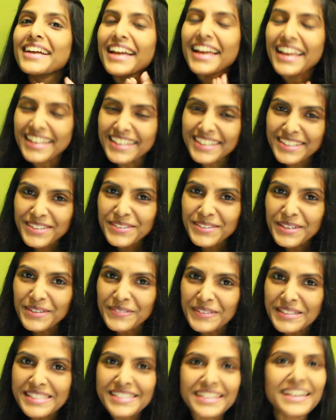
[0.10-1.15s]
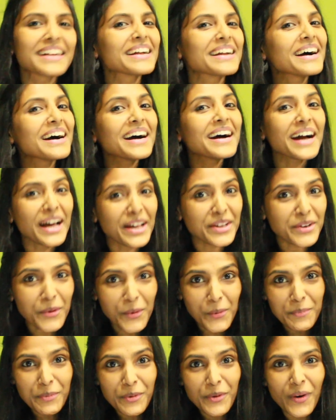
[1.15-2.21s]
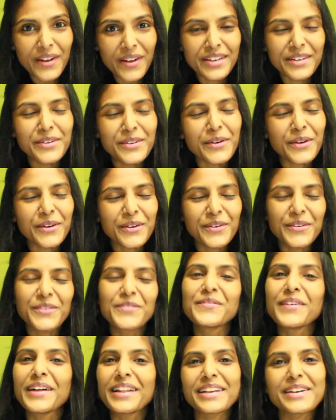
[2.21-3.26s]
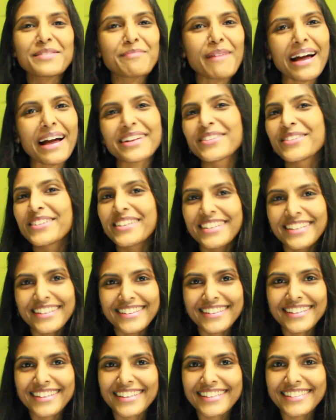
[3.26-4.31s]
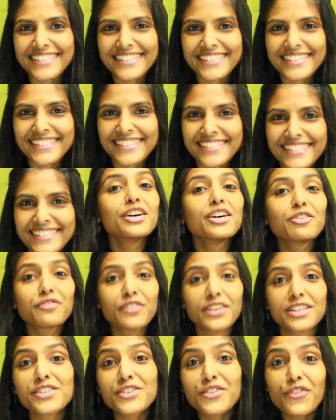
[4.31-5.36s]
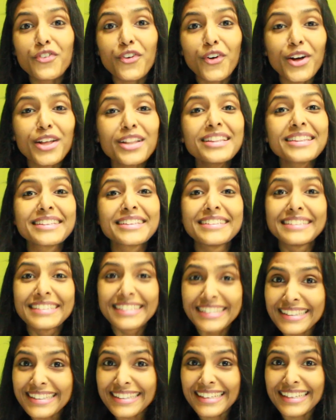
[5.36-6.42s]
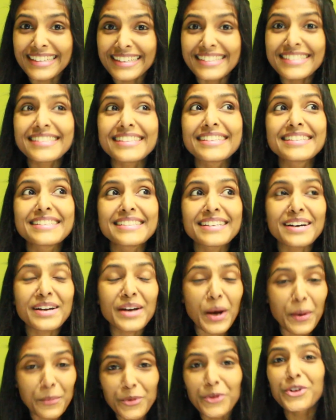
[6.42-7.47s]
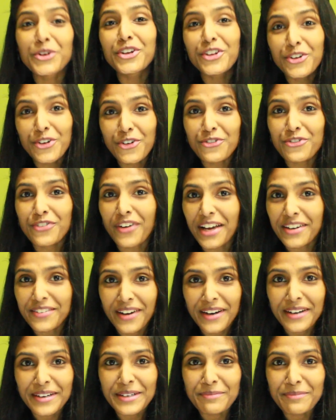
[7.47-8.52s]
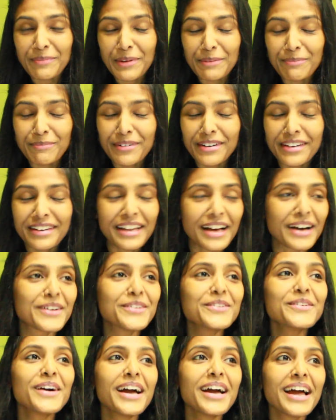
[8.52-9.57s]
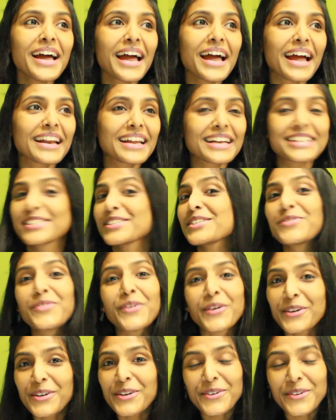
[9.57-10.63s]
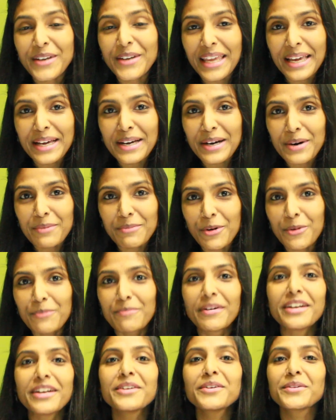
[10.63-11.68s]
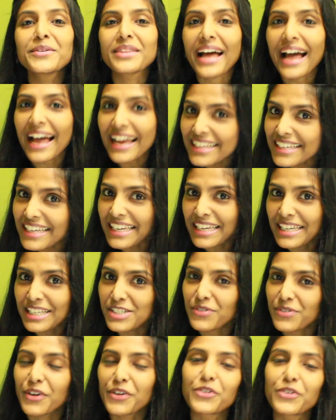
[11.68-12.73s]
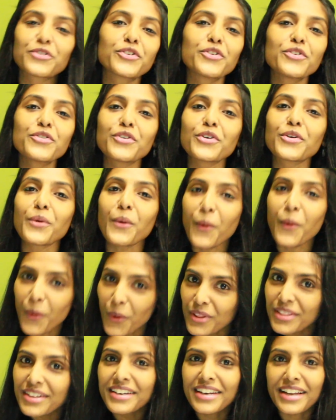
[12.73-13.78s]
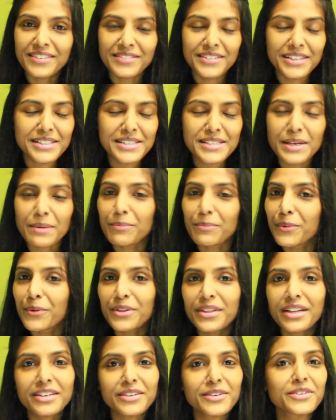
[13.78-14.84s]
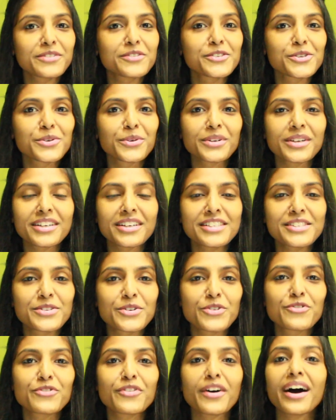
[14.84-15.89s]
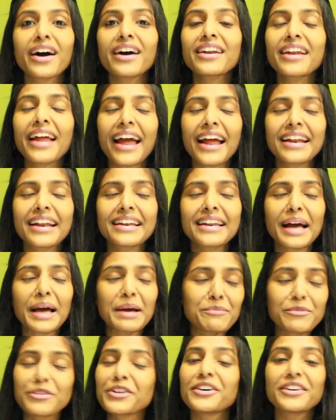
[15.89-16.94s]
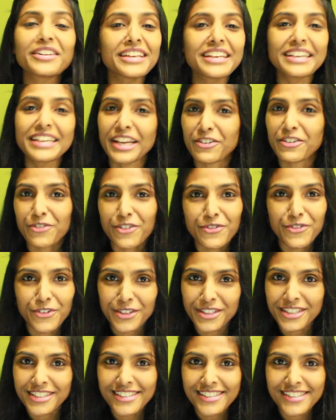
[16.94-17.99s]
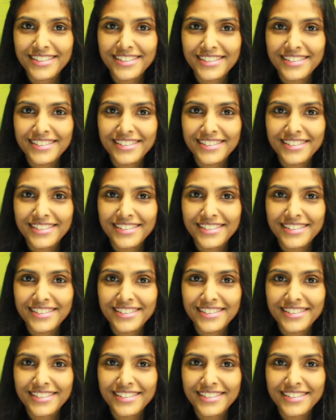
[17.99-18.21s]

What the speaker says: Ellarigu namaskara. I hope you all are doing good. Welcome back to The Little Things. First of all, The Little Things is a community of 500 people now, and I just wanted to take a moment to thank each one of you for all the love and support that you have shown us so far, and I'm really grateful for this.